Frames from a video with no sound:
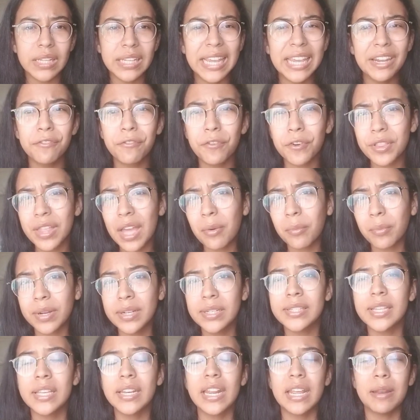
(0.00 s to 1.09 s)
And for that
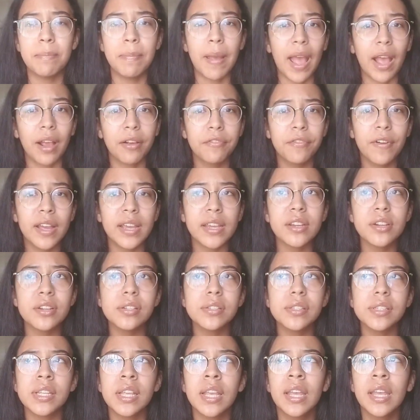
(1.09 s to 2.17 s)
reason, it
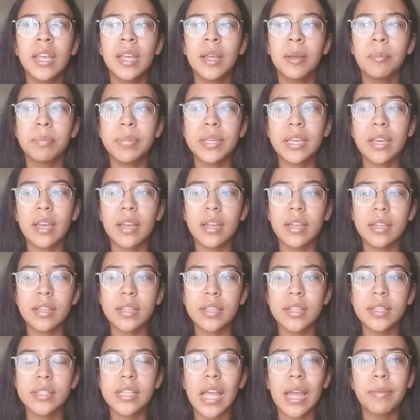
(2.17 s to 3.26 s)
backfires
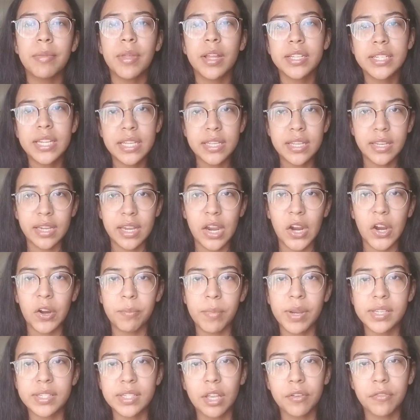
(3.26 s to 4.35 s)
because I'm not taking care of
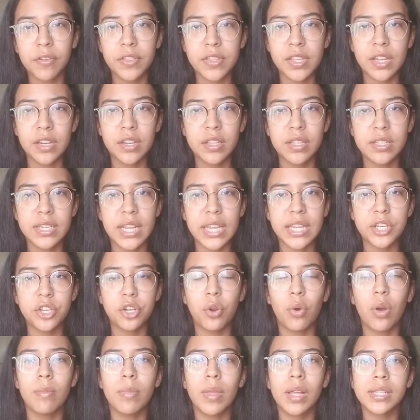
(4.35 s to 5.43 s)
myself at the end of the day. You
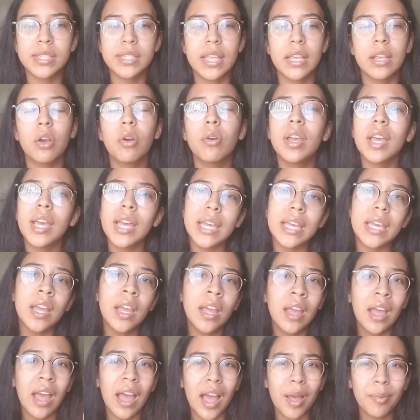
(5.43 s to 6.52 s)
know, I'm not saying, okay,
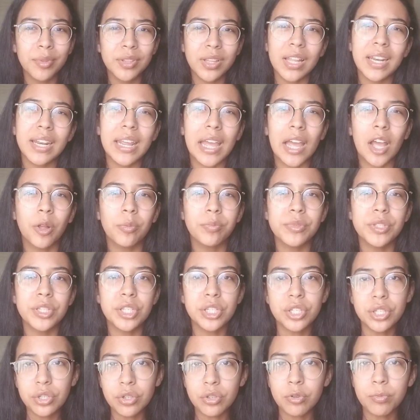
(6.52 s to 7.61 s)
I'm glad I helped
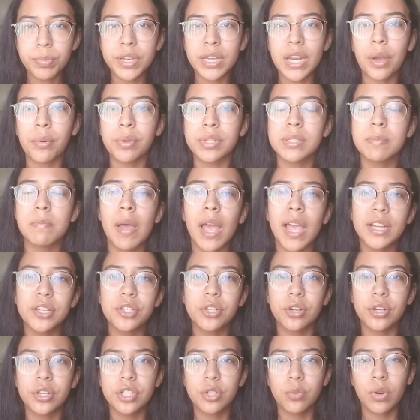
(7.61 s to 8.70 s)
you, but now it's my
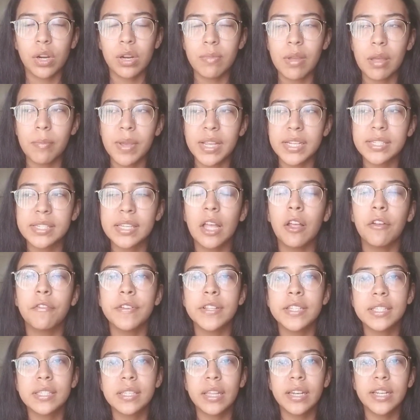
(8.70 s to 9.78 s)
turn to worry about myself.
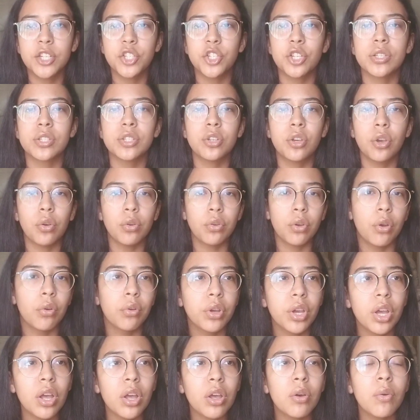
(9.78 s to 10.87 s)
Instead, it's just go, go,
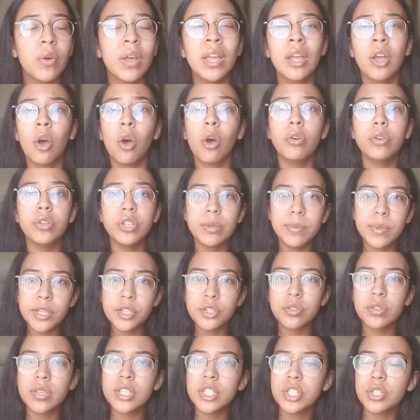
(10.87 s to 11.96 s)
go. Oh, you need me
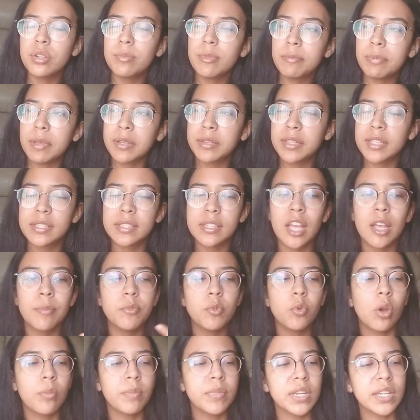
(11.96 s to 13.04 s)
to do this? You need me to pick this up?
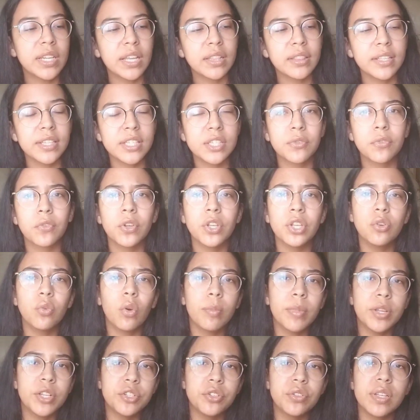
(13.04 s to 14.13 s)
You want me to get this for you? You
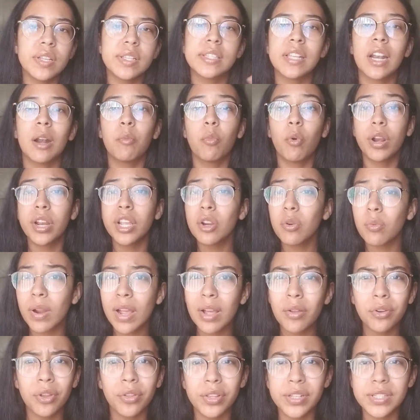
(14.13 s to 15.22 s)
want me to do this? And I'm running
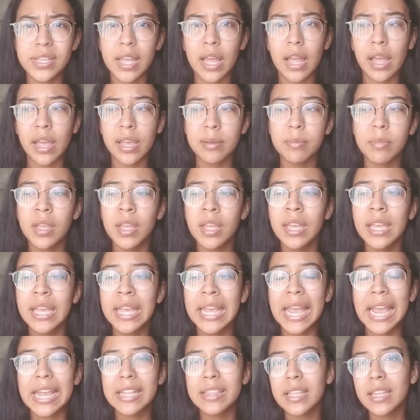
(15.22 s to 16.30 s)
around all the time.
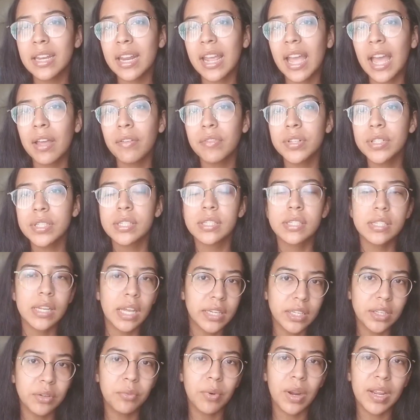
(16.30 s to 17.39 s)
And then I haven't
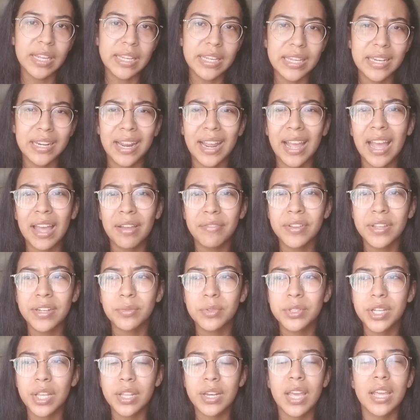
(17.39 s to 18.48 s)
studied, right? And I
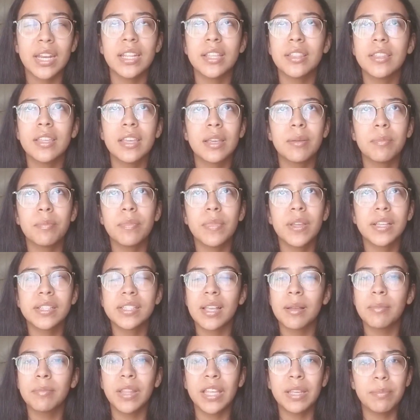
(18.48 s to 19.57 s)
haven't done anything
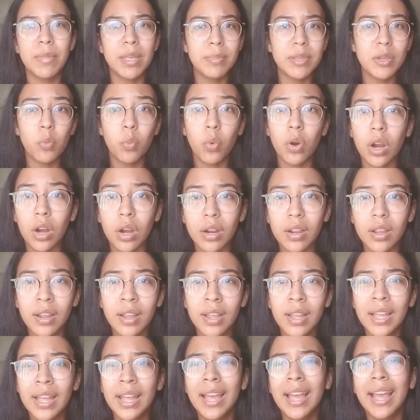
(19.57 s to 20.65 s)
except like maybe work.
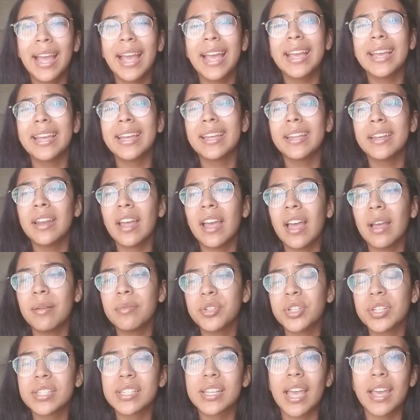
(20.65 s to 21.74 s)
And I'm
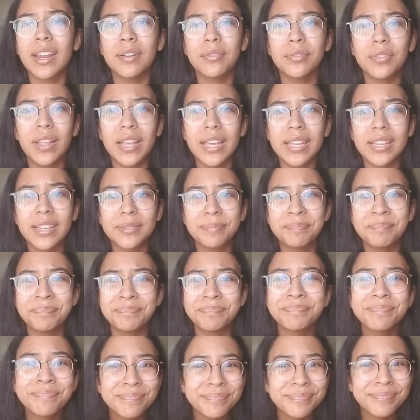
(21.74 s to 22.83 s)
just kind of like,
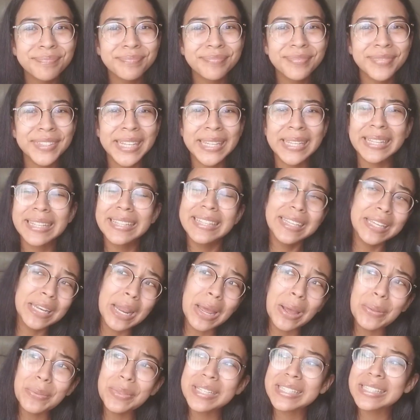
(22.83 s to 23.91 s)
you
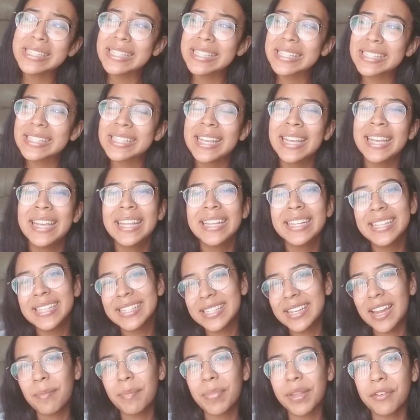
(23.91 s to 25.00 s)
know, this
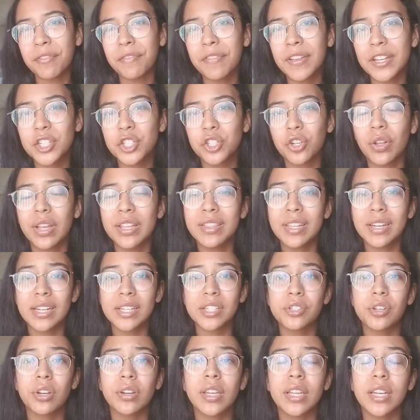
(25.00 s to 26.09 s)
is not beneficial. And then I
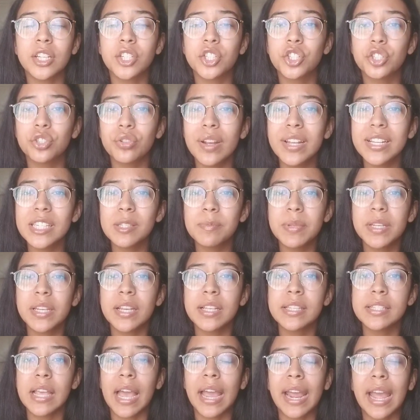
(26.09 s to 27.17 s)
start getting stressed
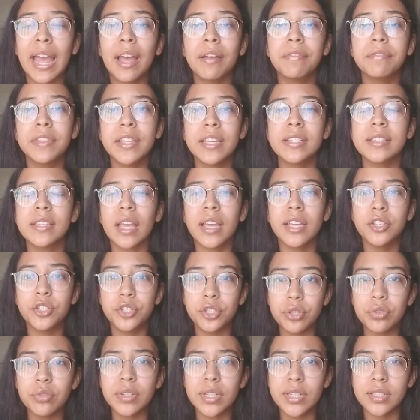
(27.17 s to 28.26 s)
because I have things I
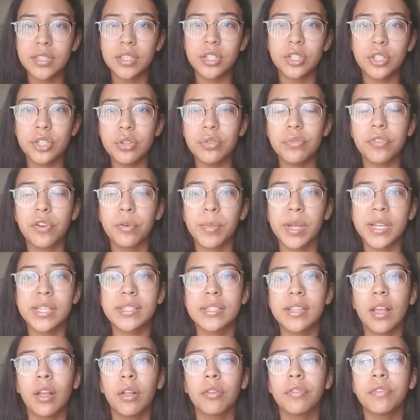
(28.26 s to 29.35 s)
do need to do for
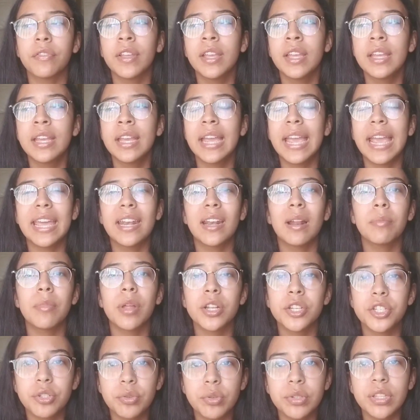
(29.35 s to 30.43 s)
myself, and I'm
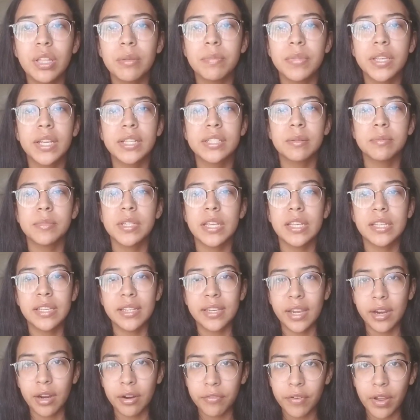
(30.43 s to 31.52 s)
not doing them because I'm taking
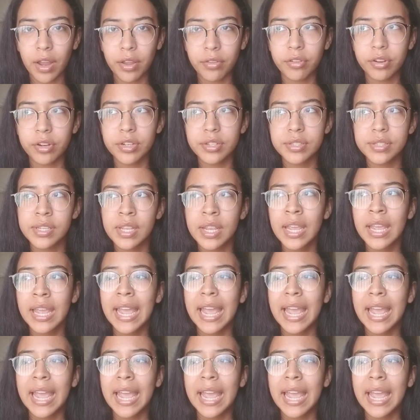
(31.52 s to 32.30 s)
care of others.